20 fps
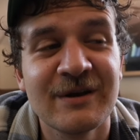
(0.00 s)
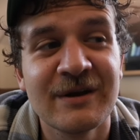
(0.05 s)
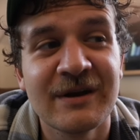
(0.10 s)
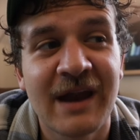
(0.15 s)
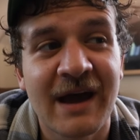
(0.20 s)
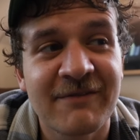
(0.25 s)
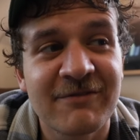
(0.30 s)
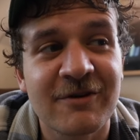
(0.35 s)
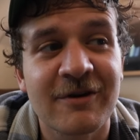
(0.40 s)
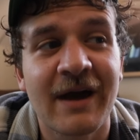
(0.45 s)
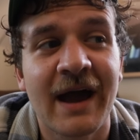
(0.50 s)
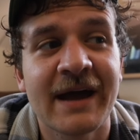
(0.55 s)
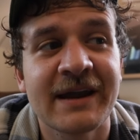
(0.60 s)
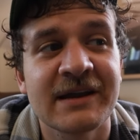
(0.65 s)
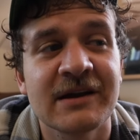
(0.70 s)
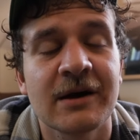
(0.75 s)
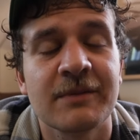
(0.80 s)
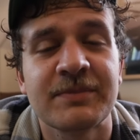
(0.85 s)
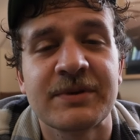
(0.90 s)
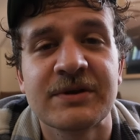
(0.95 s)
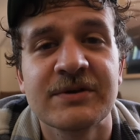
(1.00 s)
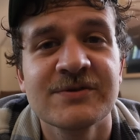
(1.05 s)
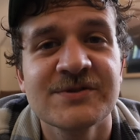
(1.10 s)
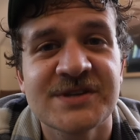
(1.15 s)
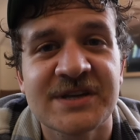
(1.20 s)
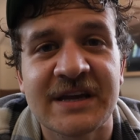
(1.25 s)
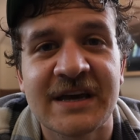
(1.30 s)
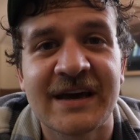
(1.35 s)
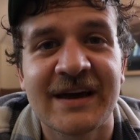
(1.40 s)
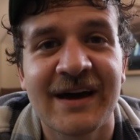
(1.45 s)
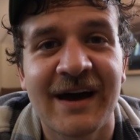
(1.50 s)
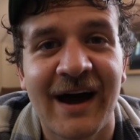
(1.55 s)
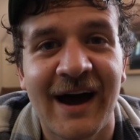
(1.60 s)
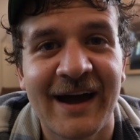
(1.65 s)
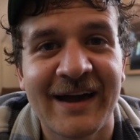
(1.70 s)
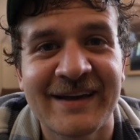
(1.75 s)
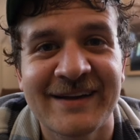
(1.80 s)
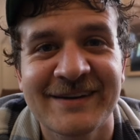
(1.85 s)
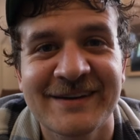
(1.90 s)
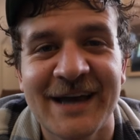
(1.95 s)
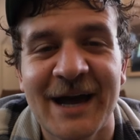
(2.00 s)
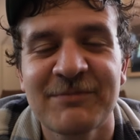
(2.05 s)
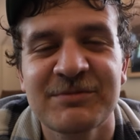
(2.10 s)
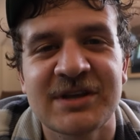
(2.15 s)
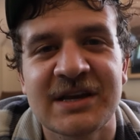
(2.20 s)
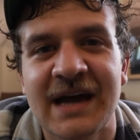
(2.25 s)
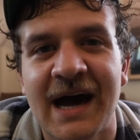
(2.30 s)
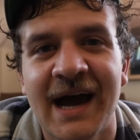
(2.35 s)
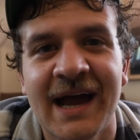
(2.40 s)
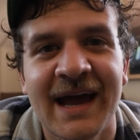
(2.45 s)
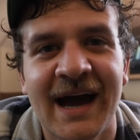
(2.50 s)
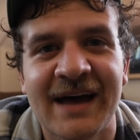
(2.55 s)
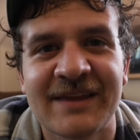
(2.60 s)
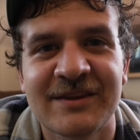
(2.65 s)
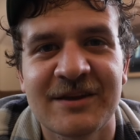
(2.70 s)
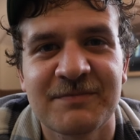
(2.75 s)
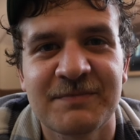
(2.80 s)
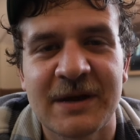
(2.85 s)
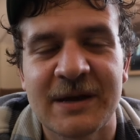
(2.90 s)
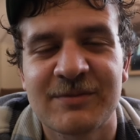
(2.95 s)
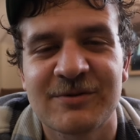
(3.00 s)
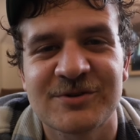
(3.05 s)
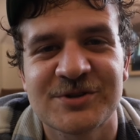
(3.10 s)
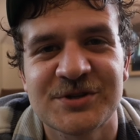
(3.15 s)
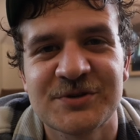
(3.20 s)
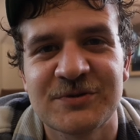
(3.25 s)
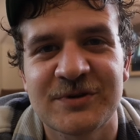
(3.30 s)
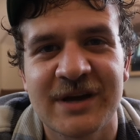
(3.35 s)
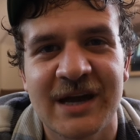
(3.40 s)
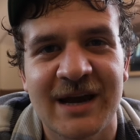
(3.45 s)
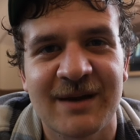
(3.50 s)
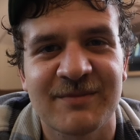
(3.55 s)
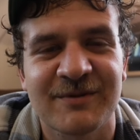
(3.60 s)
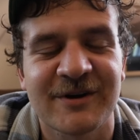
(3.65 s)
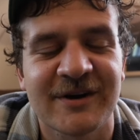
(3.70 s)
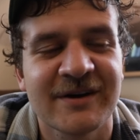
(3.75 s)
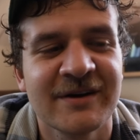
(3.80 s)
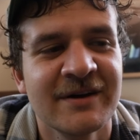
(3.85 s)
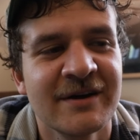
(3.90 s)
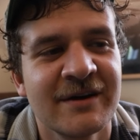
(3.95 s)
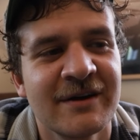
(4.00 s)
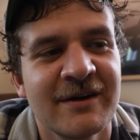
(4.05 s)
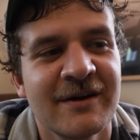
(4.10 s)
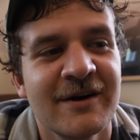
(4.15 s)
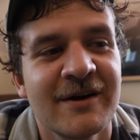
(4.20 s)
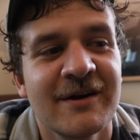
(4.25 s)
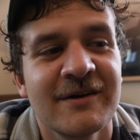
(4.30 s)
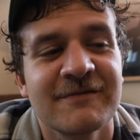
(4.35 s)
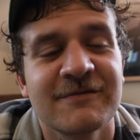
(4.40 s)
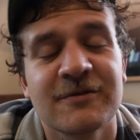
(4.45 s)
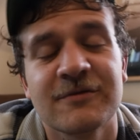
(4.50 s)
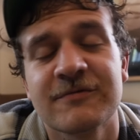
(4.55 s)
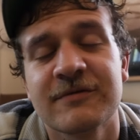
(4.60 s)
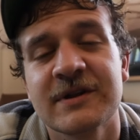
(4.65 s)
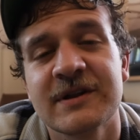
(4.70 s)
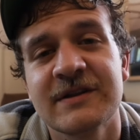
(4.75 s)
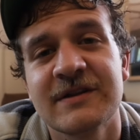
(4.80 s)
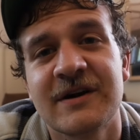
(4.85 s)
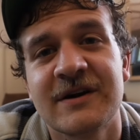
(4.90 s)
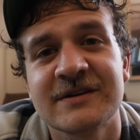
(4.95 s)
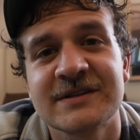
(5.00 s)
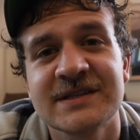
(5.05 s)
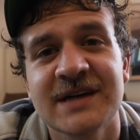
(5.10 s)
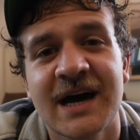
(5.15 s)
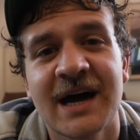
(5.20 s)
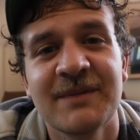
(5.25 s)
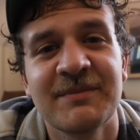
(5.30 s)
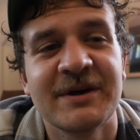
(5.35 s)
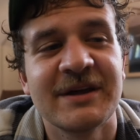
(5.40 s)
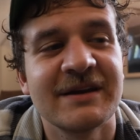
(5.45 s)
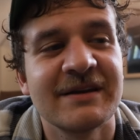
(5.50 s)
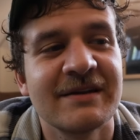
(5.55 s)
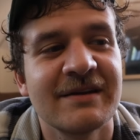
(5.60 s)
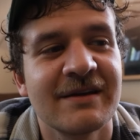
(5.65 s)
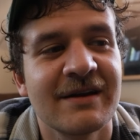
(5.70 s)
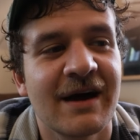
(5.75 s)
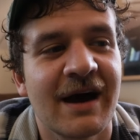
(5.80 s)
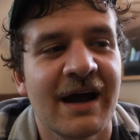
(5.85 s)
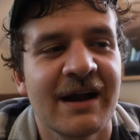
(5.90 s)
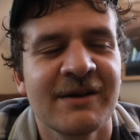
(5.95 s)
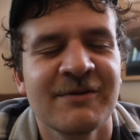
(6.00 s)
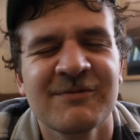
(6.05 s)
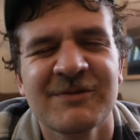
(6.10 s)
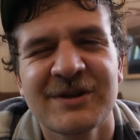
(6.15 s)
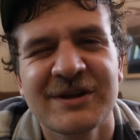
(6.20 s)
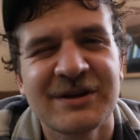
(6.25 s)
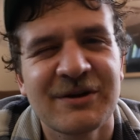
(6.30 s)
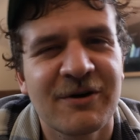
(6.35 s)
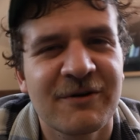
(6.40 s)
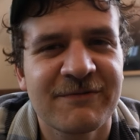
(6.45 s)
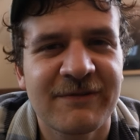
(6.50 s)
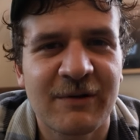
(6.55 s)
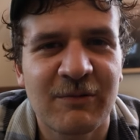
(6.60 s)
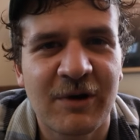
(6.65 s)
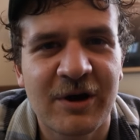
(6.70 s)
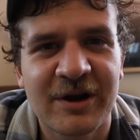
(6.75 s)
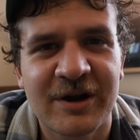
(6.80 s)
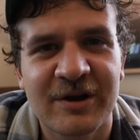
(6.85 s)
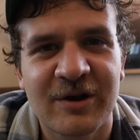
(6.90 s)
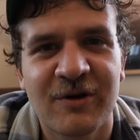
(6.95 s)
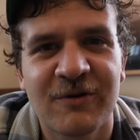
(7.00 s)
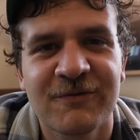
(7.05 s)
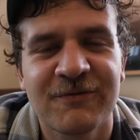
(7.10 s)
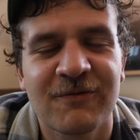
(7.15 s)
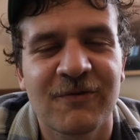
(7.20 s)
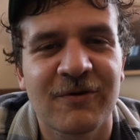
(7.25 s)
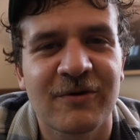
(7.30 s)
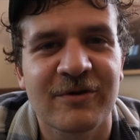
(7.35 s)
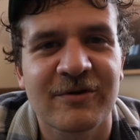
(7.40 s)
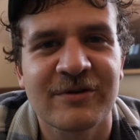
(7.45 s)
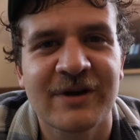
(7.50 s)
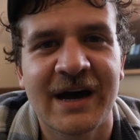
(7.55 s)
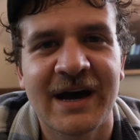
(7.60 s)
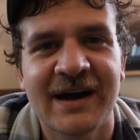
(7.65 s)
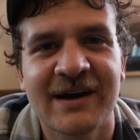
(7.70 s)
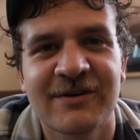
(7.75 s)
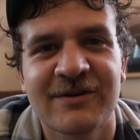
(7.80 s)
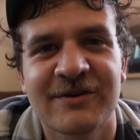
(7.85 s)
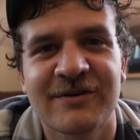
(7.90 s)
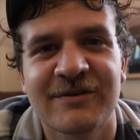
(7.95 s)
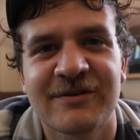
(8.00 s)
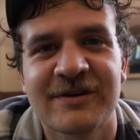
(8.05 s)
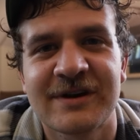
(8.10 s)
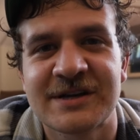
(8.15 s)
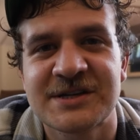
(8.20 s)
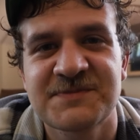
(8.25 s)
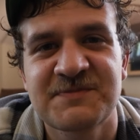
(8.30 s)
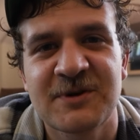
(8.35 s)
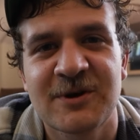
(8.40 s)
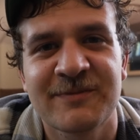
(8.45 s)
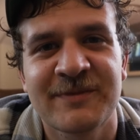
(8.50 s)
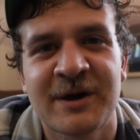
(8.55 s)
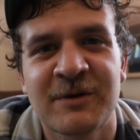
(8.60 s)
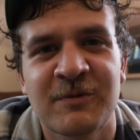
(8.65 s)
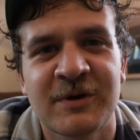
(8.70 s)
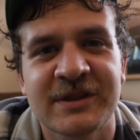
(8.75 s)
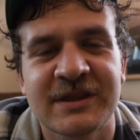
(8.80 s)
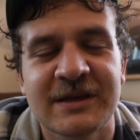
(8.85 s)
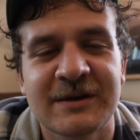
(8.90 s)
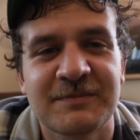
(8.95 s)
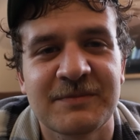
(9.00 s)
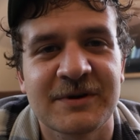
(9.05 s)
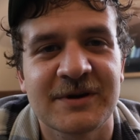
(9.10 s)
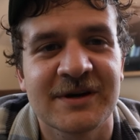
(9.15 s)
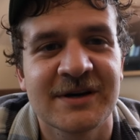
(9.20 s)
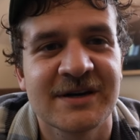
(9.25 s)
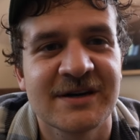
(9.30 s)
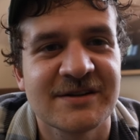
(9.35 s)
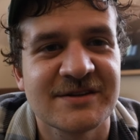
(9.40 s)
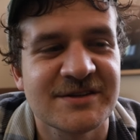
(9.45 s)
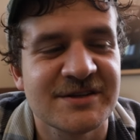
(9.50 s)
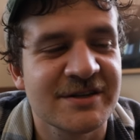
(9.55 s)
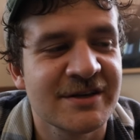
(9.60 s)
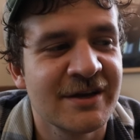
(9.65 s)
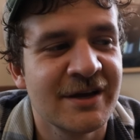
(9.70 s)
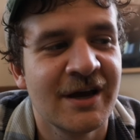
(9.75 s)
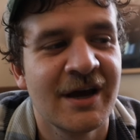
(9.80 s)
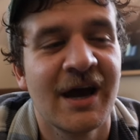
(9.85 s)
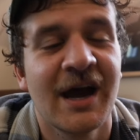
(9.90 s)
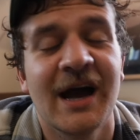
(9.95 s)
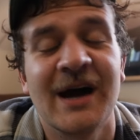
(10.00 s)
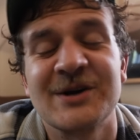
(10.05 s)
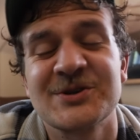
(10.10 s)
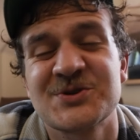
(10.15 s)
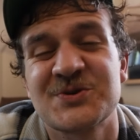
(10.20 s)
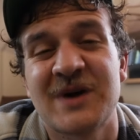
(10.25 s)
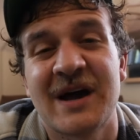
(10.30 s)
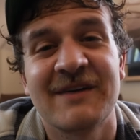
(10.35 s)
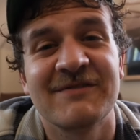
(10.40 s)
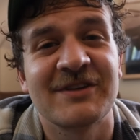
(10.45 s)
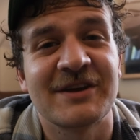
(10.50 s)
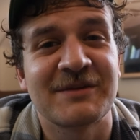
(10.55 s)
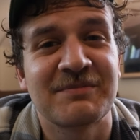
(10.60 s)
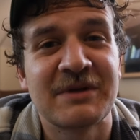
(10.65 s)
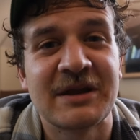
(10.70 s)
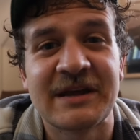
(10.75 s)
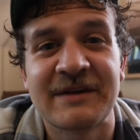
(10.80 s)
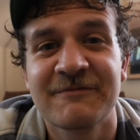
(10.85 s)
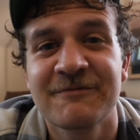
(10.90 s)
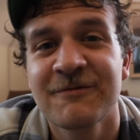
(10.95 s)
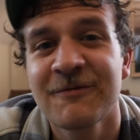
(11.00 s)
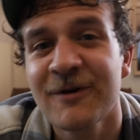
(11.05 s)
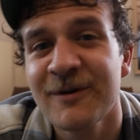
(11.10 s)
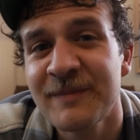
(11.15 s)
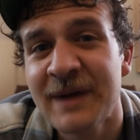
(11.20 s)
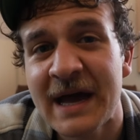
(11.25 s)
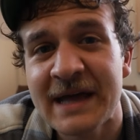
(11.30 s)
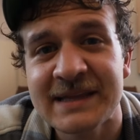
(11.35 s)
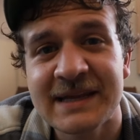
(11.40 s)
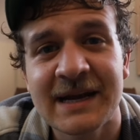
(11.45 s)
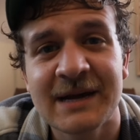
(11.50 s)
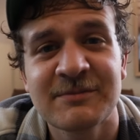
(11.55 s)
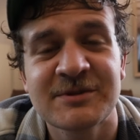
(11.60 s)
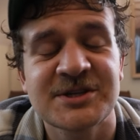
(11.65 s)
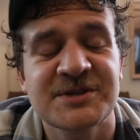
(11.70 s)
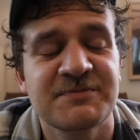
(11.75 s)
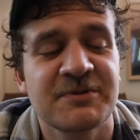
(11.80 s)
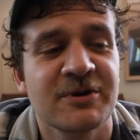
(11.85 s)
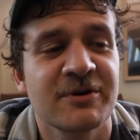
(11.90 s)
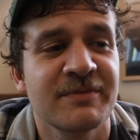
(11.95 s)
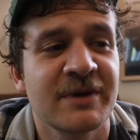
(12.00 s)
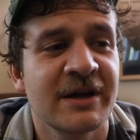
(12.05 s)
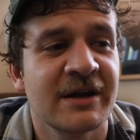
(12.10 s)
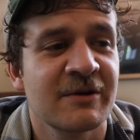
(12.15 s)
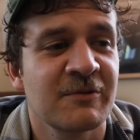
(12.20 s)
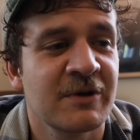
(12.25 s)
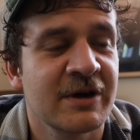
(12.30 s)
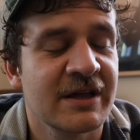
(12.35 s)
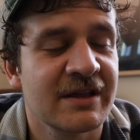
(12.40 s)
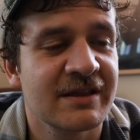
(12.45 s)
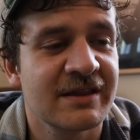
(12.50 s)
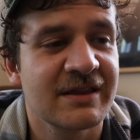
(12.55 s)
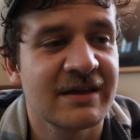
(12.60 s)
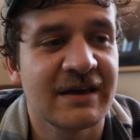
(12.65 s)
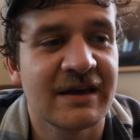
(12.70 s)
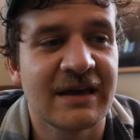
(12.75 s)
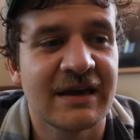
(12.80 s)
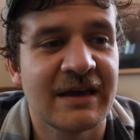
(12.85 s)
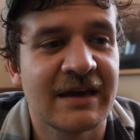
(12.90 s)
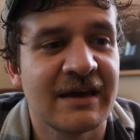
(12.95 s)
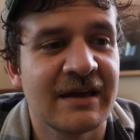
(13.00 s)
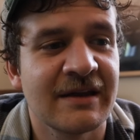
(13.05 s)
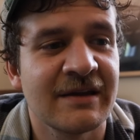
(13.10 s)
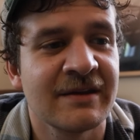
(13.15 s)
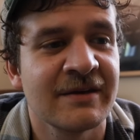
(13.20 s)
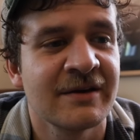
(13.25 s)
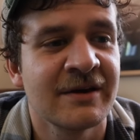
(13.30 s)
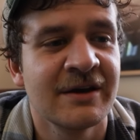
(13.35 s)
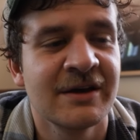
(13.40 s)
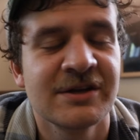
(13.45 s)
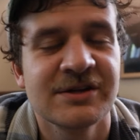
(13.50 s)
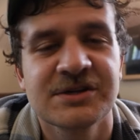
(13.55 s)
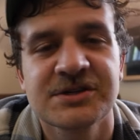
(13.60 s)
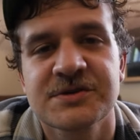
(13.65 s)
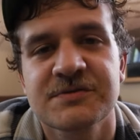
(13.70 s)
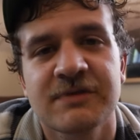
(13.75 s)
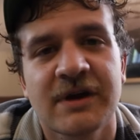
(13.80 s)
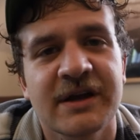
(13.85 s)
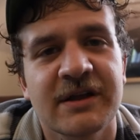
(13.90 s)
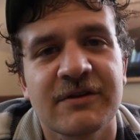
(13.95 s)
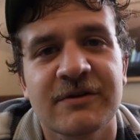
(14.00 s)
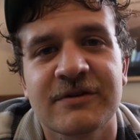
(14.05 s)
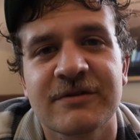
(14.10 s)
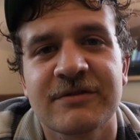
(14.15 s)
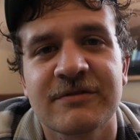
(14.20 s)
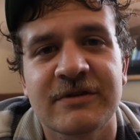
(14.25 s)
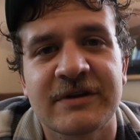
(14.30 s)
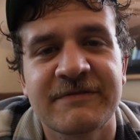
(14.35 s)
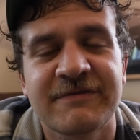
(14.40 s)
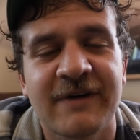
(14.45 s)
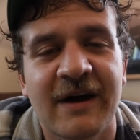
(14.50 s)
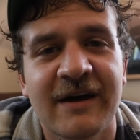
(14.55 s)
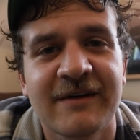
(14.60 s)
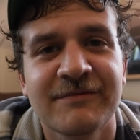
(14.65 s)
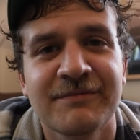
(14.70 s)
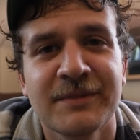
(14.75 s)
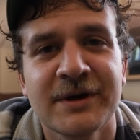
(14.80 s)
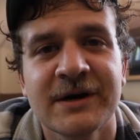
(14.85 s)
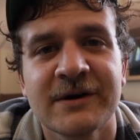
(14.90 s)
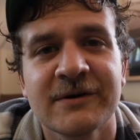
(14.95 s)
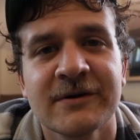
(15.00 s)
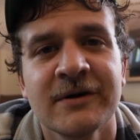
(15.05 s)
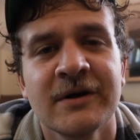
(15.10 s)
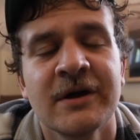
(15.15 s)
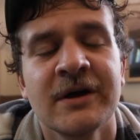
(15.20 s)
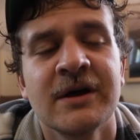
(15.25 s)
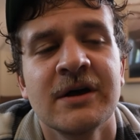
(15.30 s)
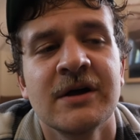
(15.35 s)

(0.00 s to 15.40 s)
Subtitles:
never ended up using it. I kept an eye on the paper shoot camera for a really long time, and I didn't really know if I wanted to go for it or not, or experiment with it, because I also have like medium format that I'm experimenting with and just regular 35mm.